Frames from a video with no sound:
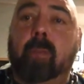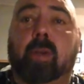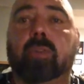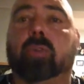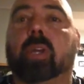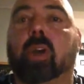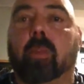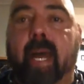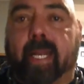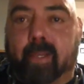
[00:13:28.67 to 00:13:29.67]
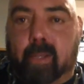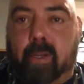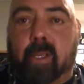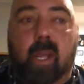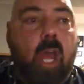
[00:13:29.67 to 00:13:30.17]
because you can go back and
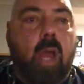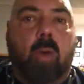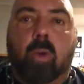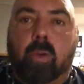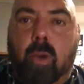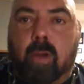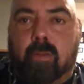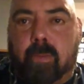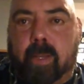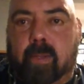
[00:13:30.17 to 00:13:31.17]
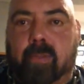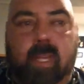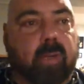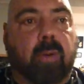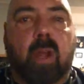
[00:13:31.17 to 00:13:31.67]
look. What worked for me this
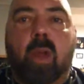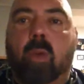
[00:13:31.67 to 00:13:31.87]
cycle?